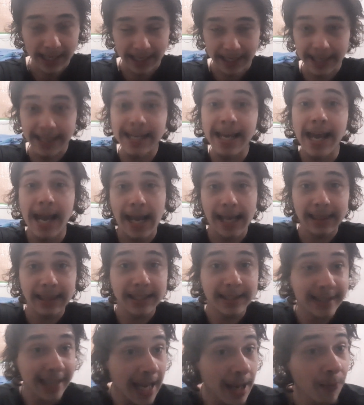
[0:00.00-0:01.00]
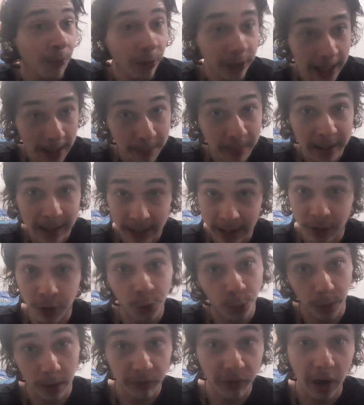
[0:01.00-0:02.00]
Yeah, the same one I've been
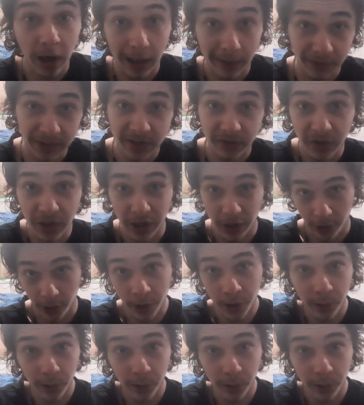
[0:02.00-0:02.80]
ignoring for half this video.